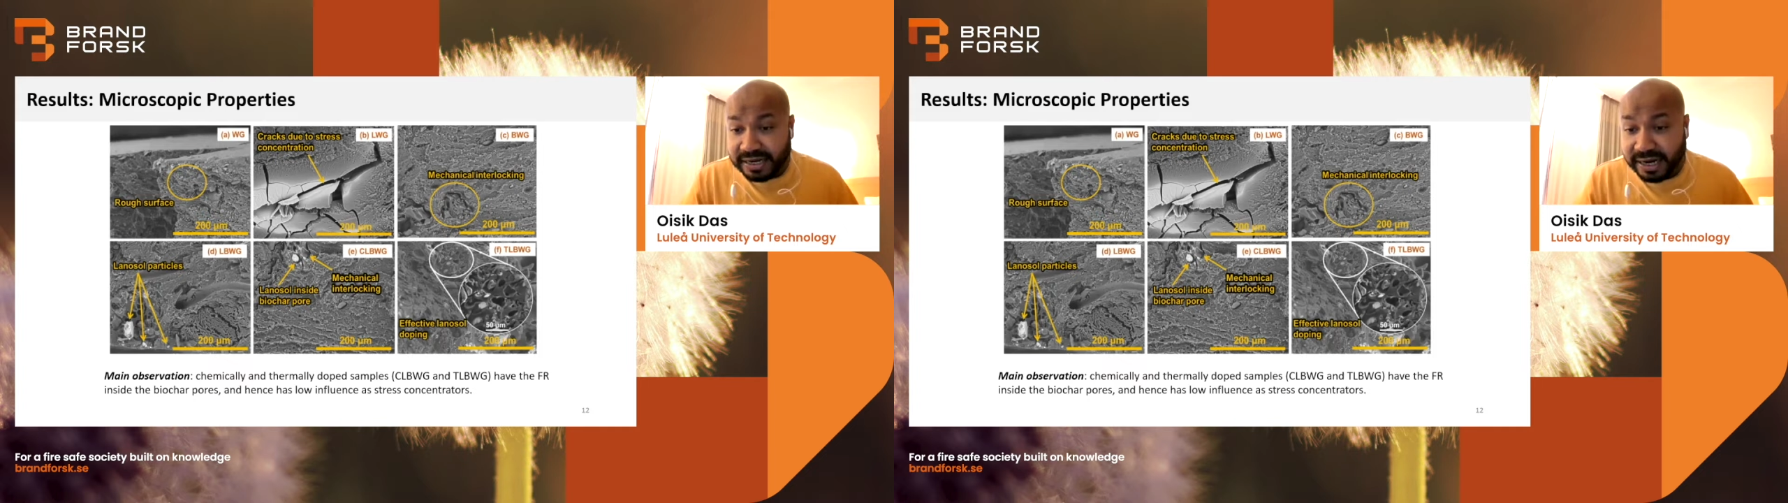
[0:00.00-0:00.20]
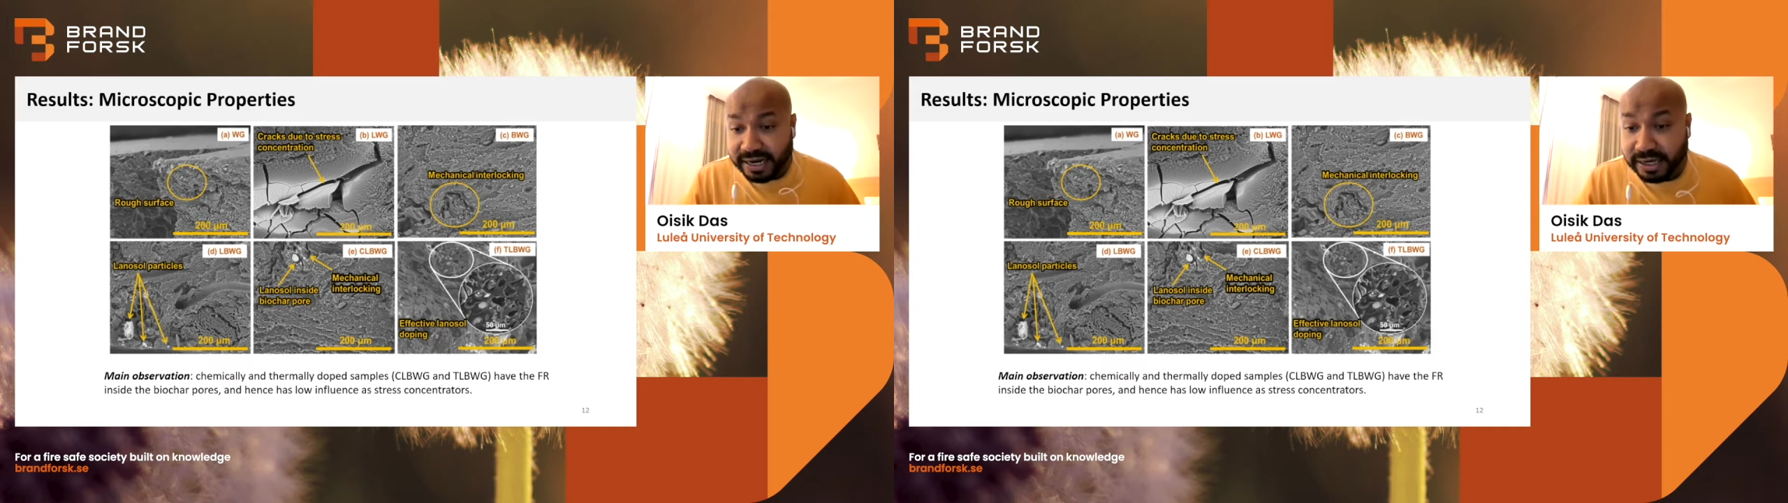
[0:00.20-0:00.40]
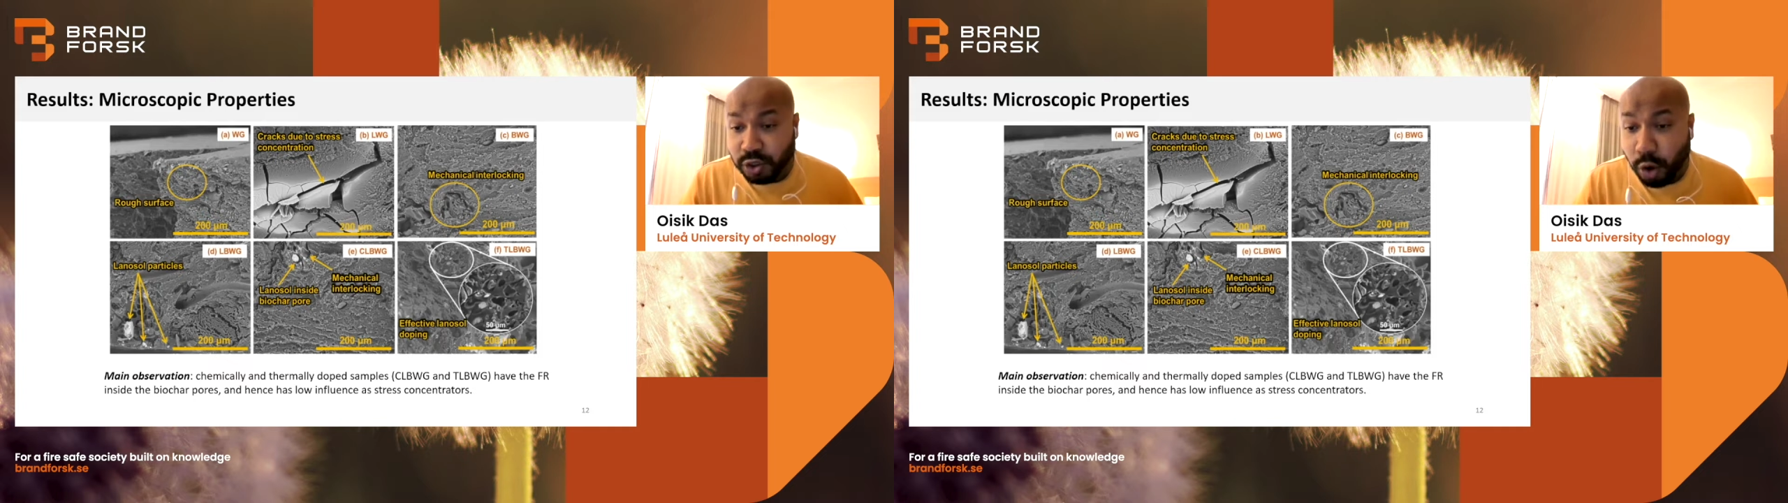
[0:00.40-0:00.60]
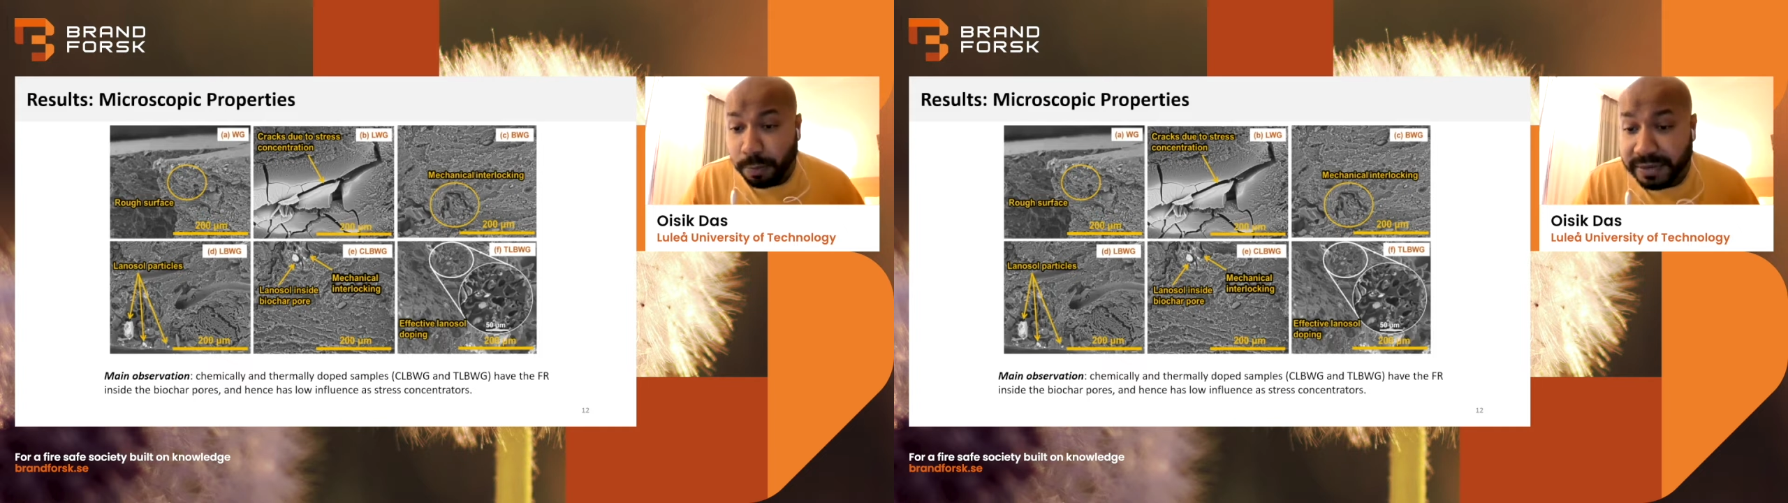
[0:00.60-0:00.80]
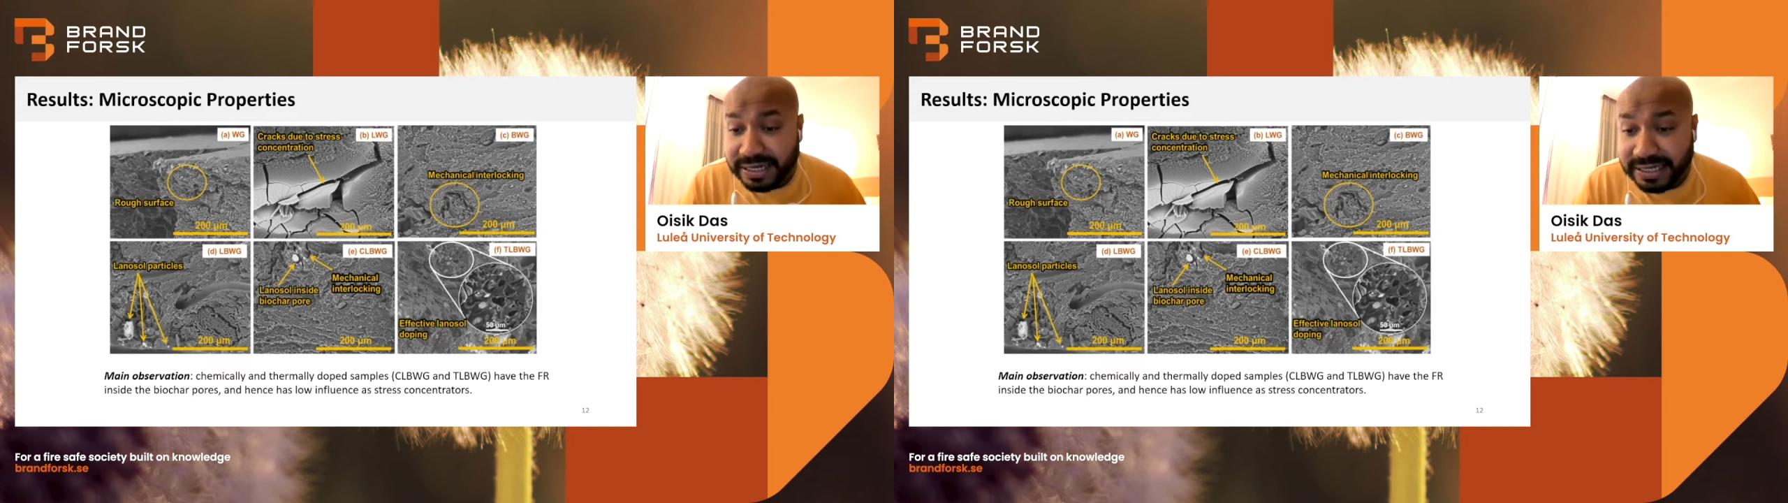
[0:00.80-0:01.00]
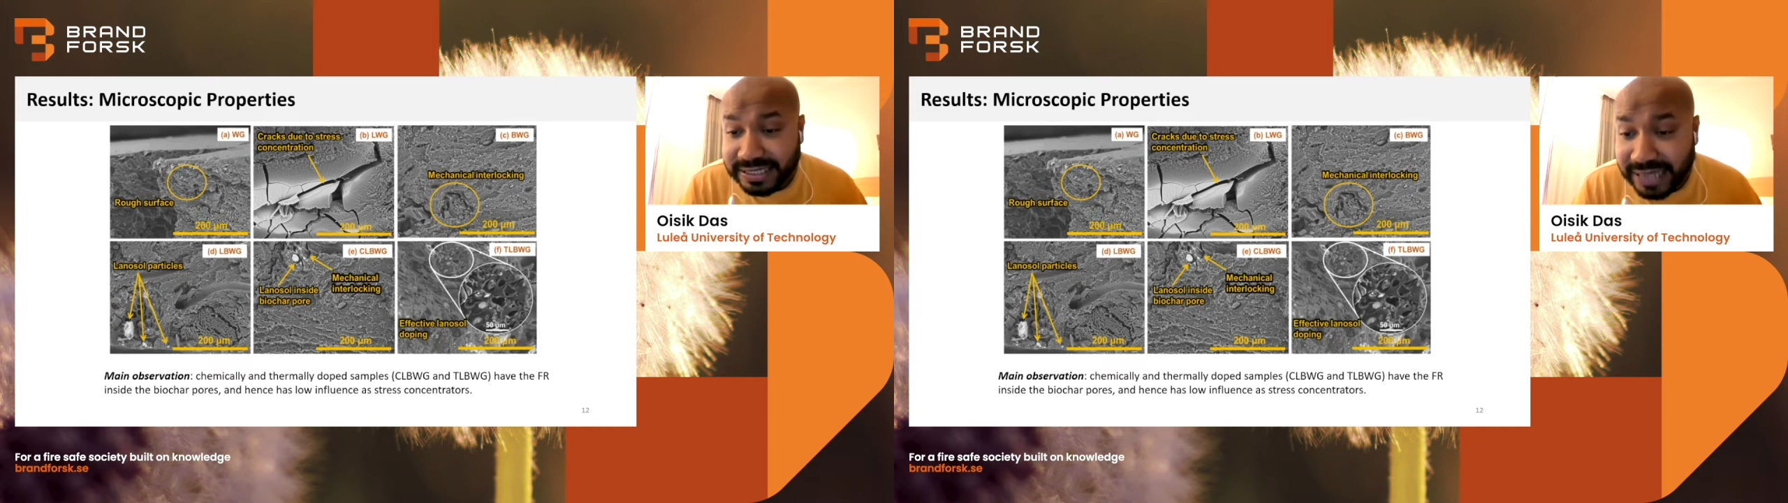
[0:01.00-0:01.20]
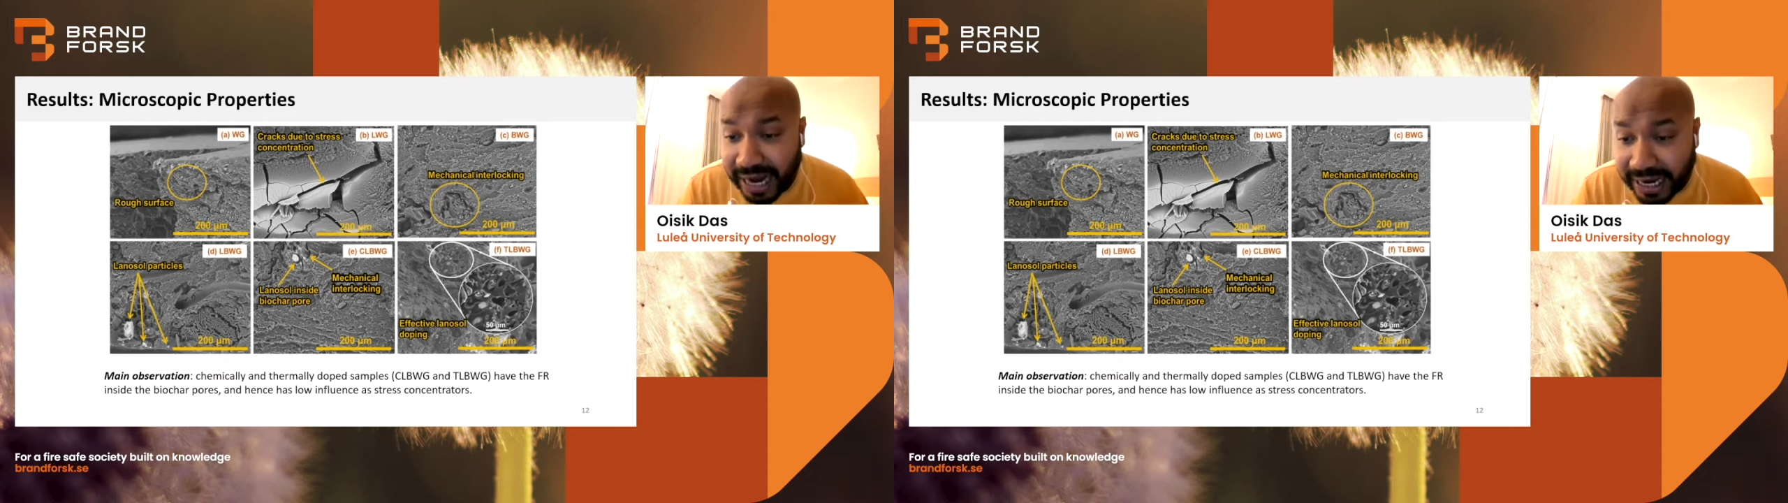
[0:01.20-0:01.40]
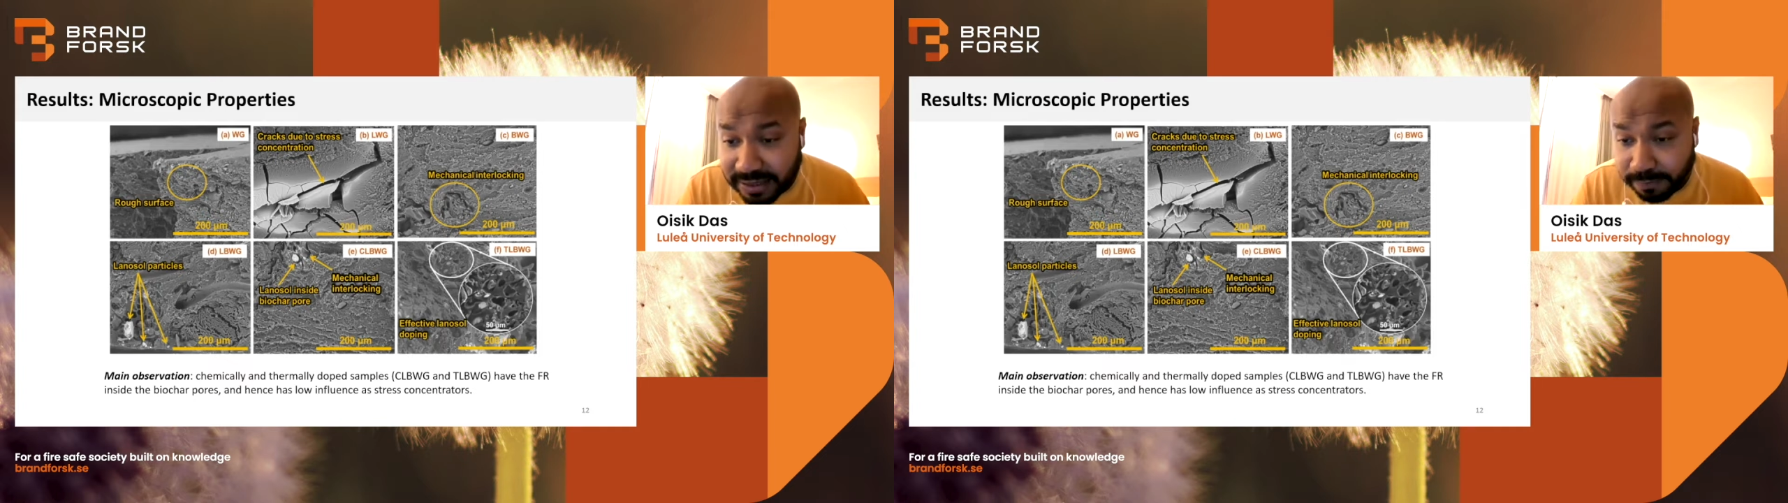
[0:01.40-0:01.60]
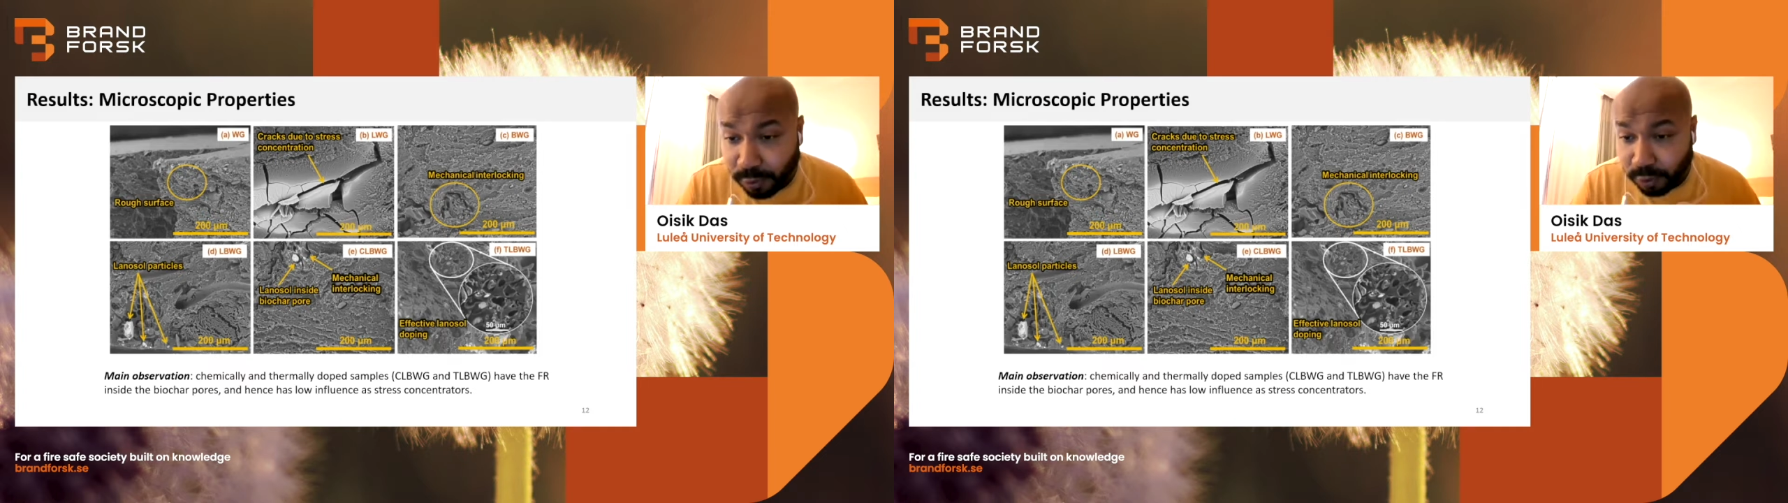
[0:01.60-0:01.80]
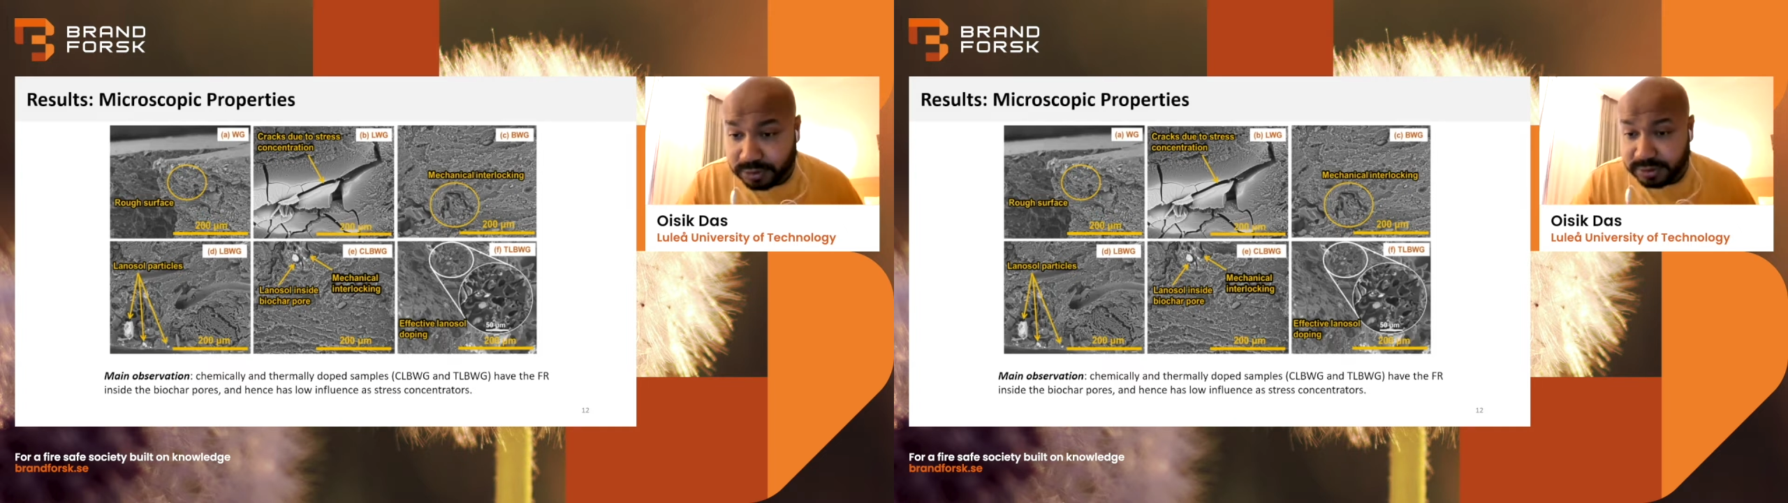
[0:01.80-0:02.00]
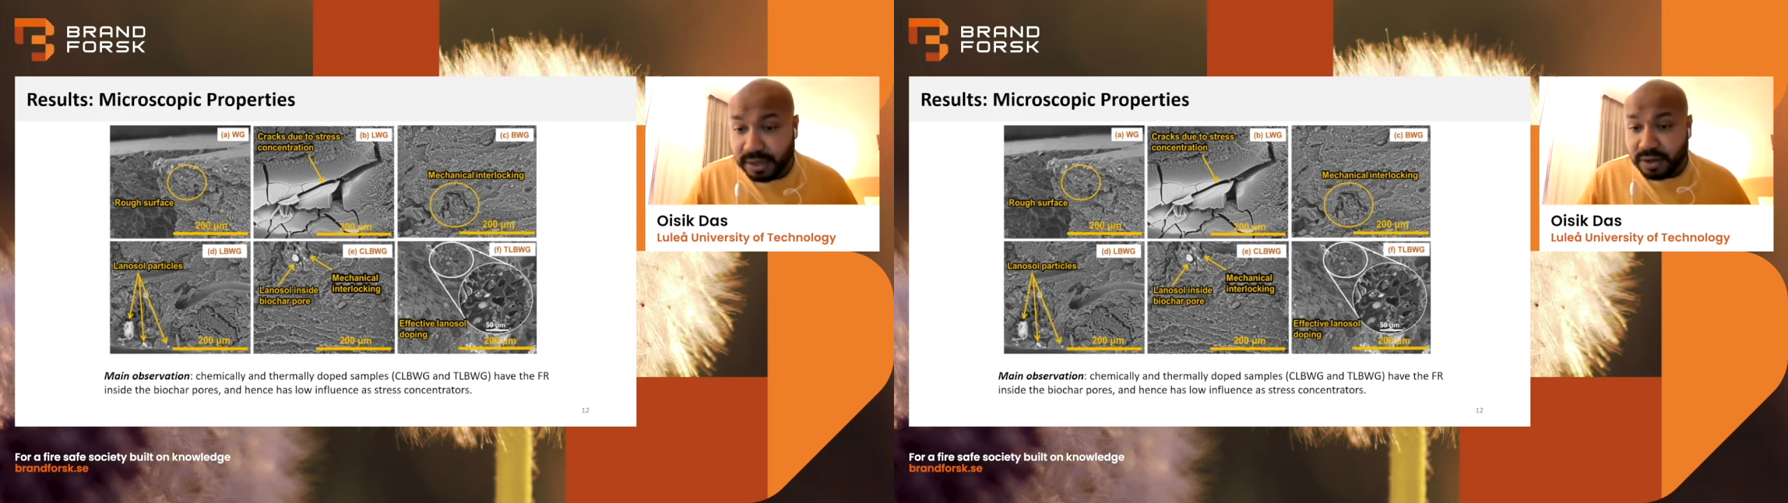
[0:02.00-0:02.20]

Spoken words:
retardant doped inside the pores.